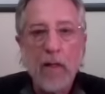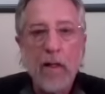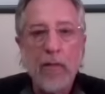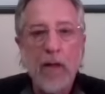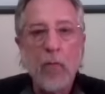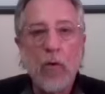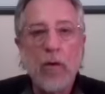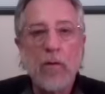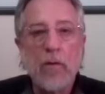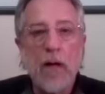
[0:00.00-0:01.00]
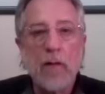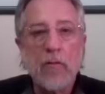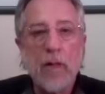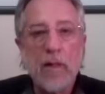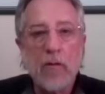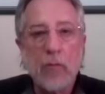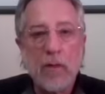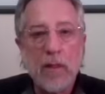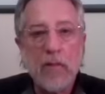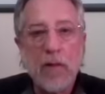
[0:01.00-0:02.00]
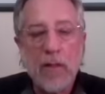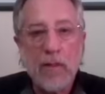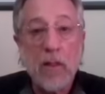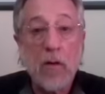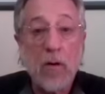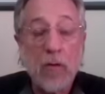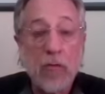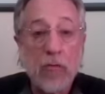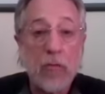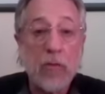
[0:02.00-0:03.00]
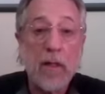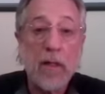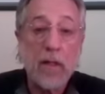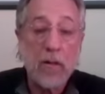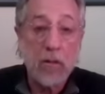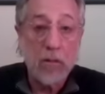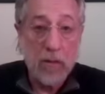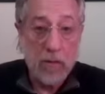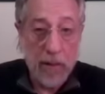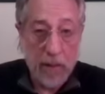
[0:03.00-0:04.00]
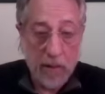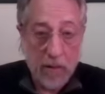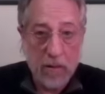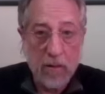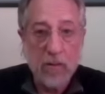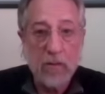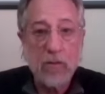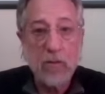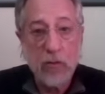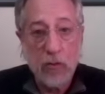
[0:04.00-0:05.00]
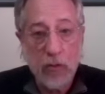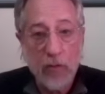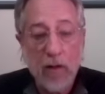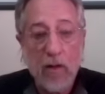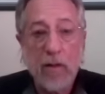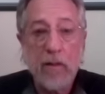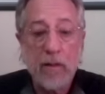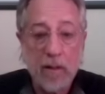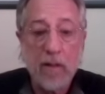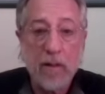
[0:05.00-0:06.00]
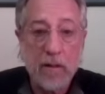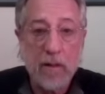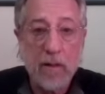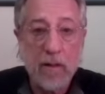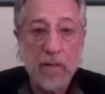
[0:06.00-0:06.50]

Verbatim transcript: and then we were indoctrinated to believe in things that aren't true, like, you know, Santa Claus, the tooth fairy, and on and on.